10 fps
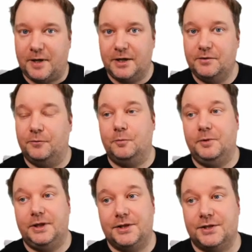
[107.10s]
of the
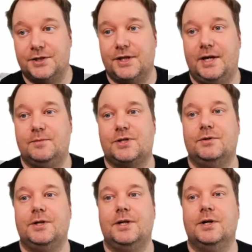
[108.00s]
formula is the same. So
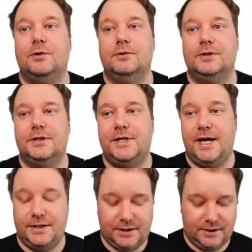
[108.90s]
you go
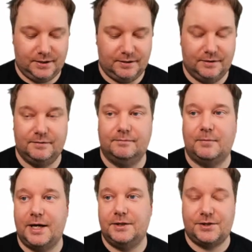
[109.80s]
date
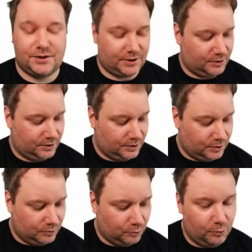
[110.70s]
minus
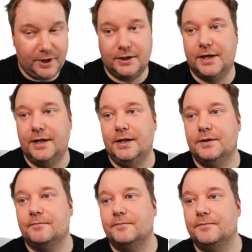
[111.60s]
weekday
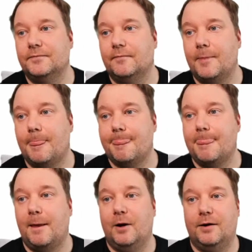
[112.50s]

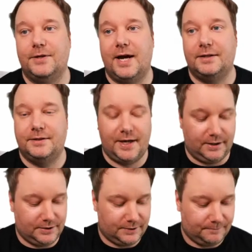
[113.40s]
of that
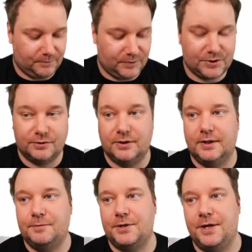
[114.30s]
date. So
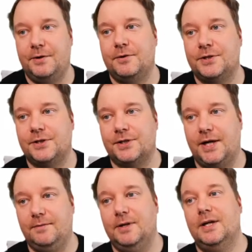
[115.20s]
up to here is the
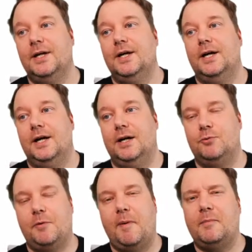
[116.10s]
same. Uh,
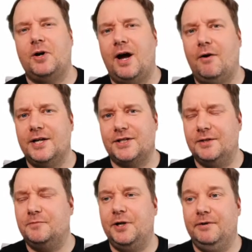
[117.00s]
remember how I
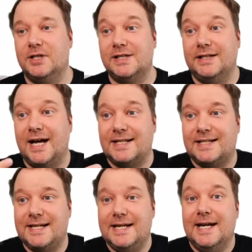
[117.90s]
said previously that's
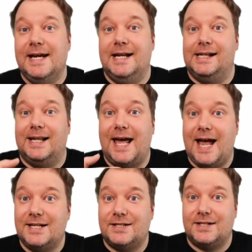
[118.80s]
the
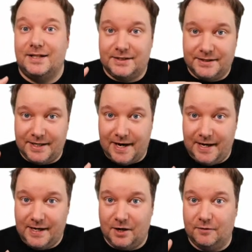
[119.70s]
last
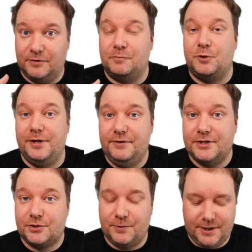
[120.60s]
day of the
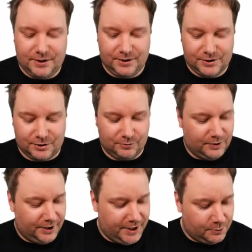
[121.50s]
previous week. So
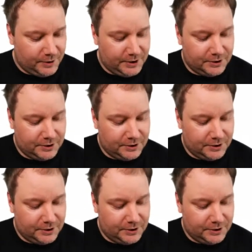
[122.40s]
here we need